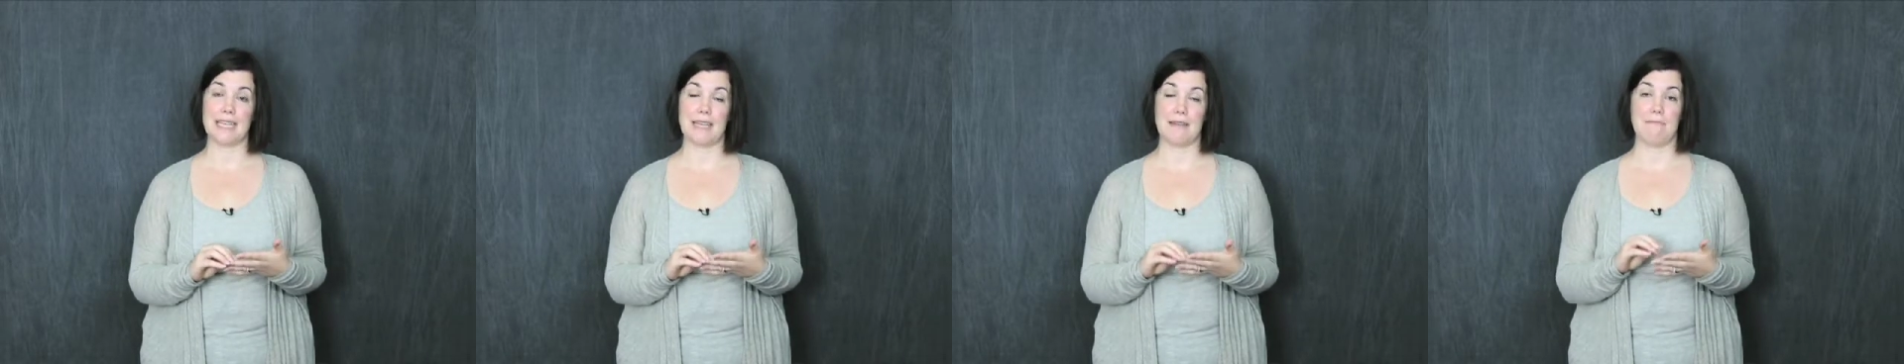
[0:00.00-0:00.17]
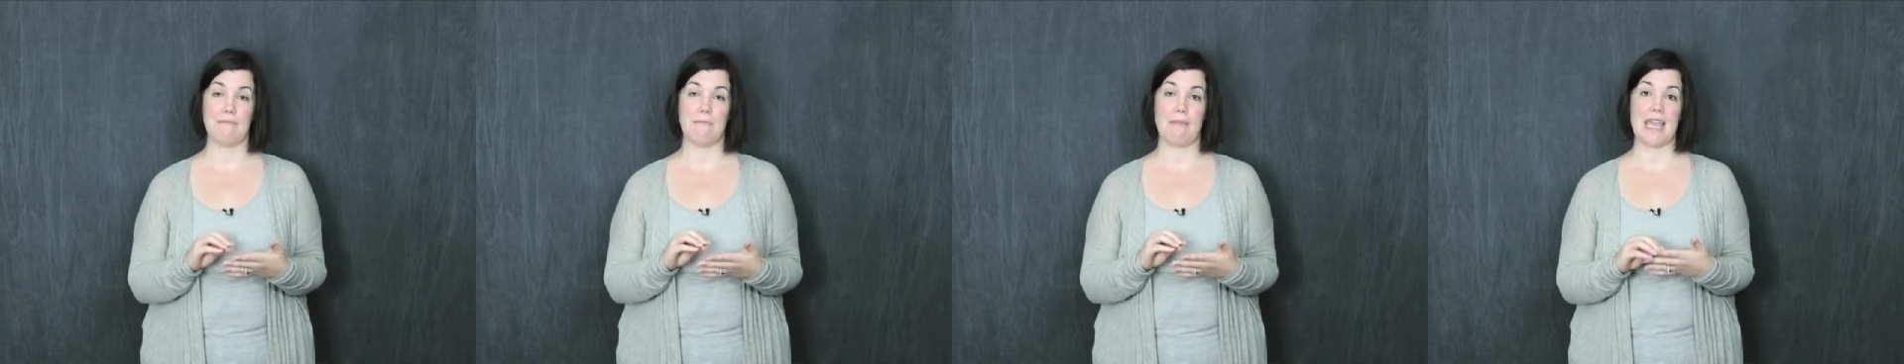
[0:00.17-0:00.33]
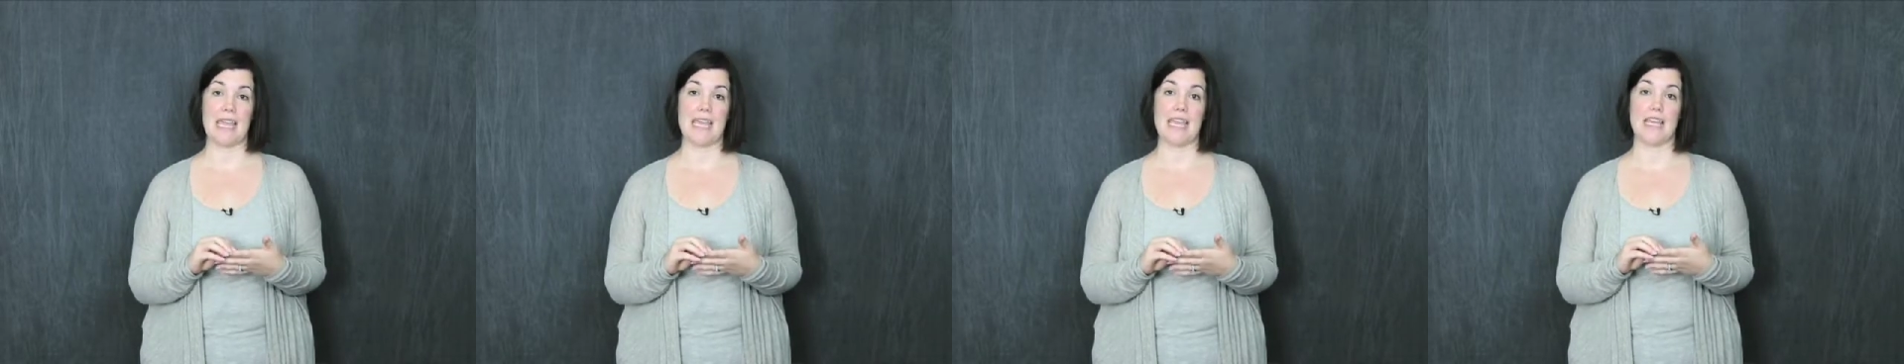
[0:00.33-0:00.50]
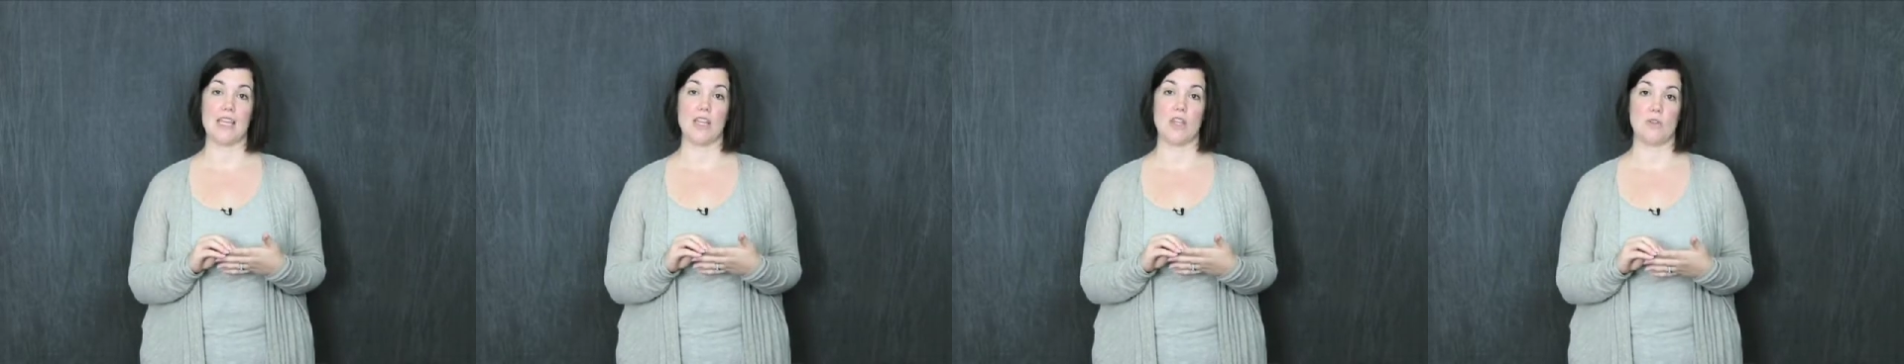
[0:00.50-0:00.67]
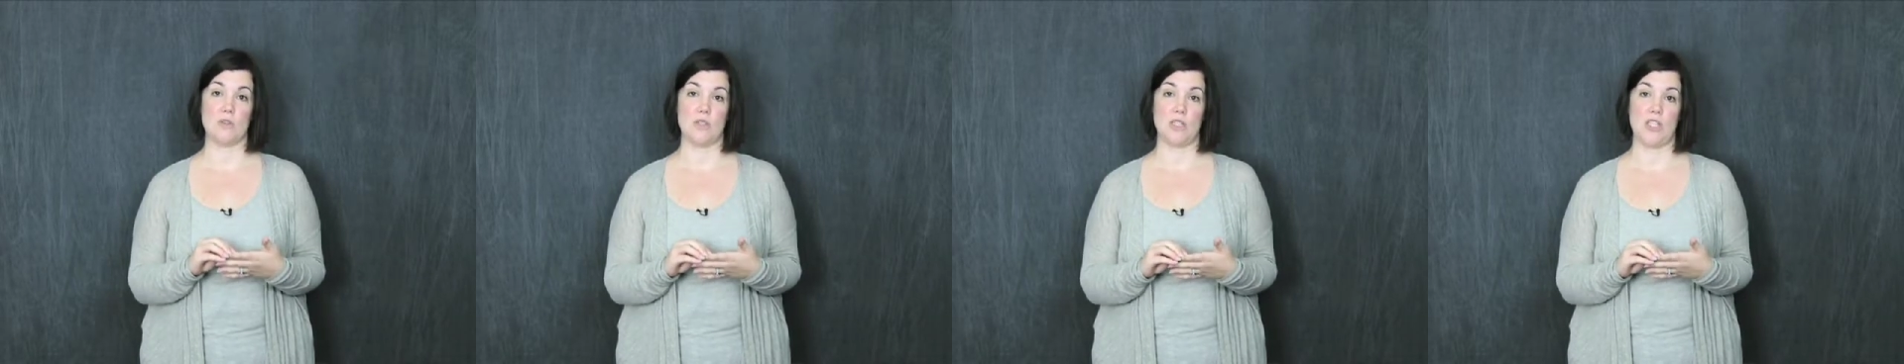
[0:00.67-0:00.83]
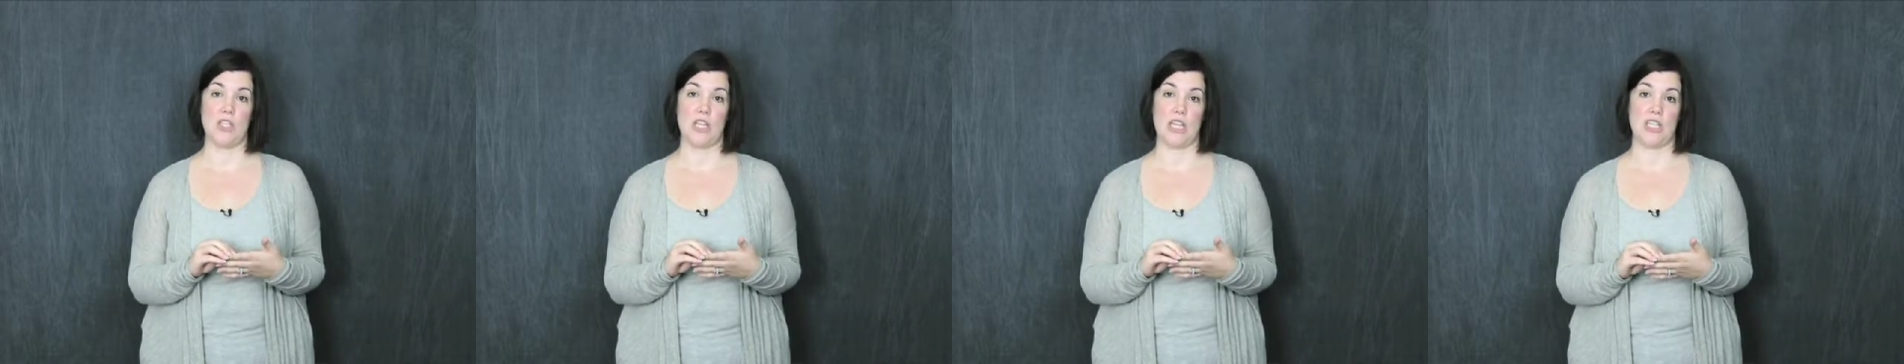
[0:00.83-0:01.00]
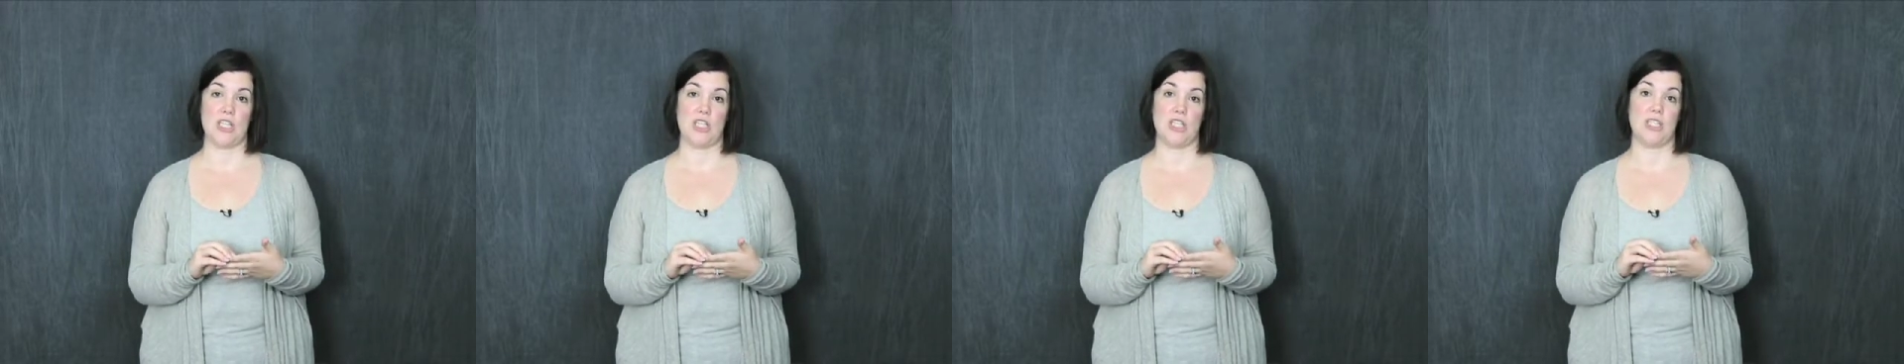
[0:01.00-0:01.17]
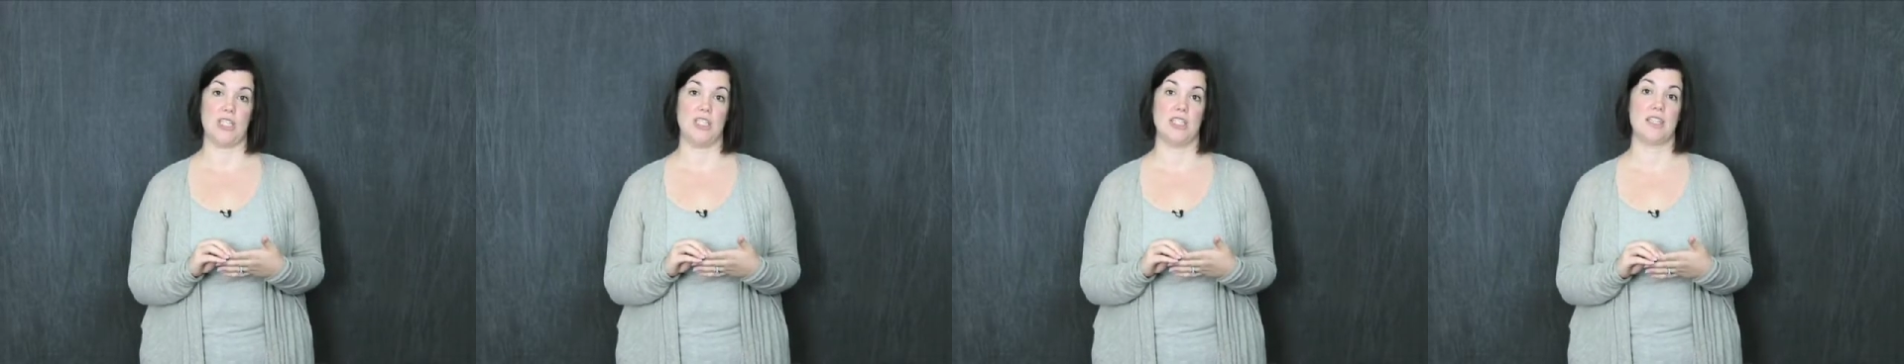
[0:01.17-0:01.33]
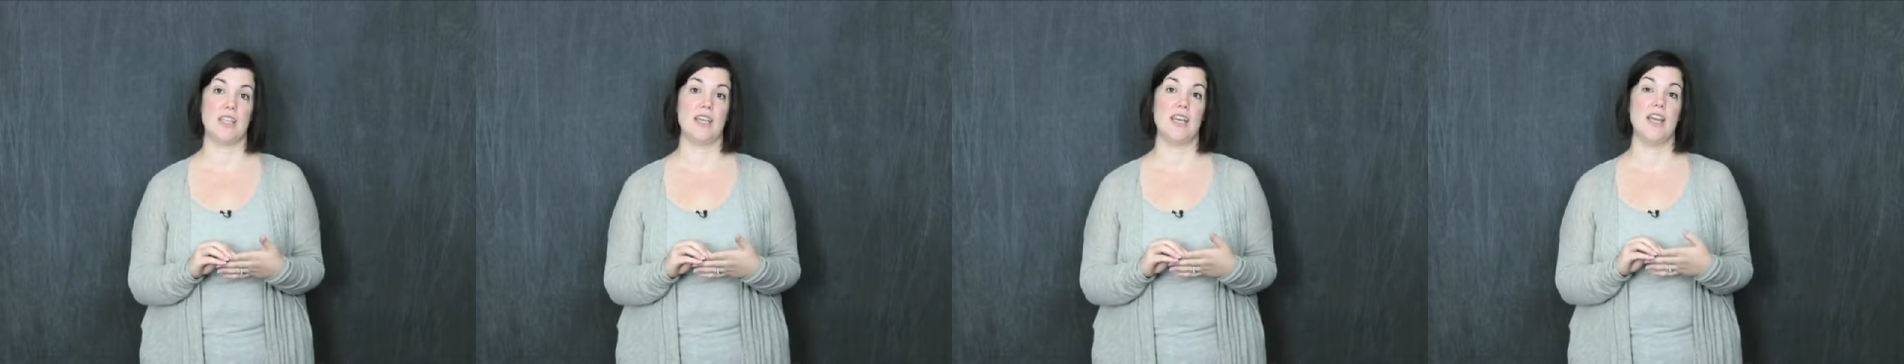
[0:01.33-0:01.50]
and making those
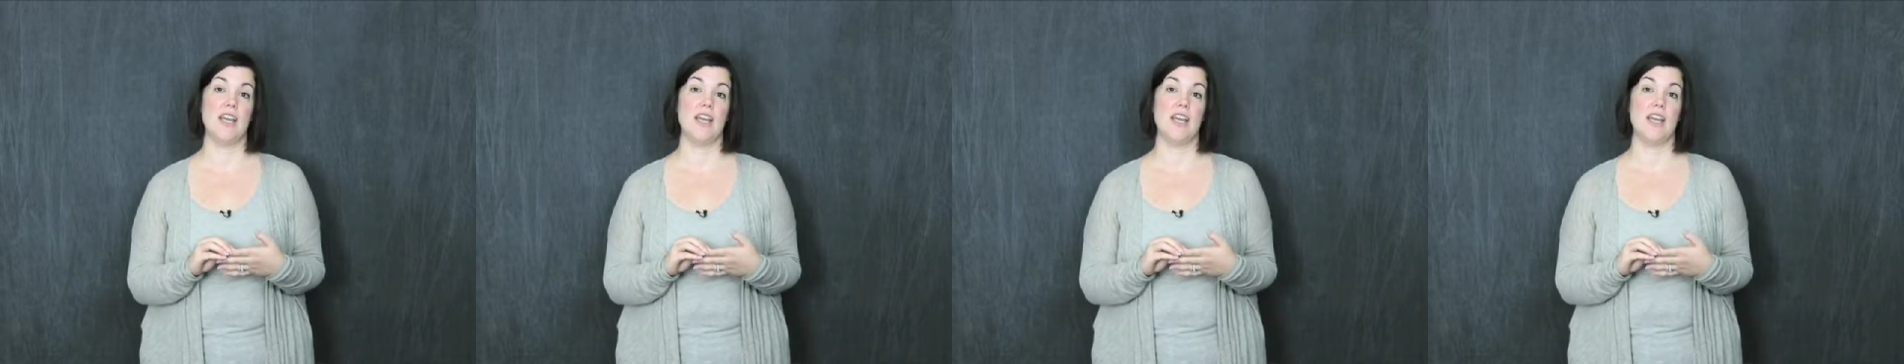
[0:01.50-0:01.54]
changes.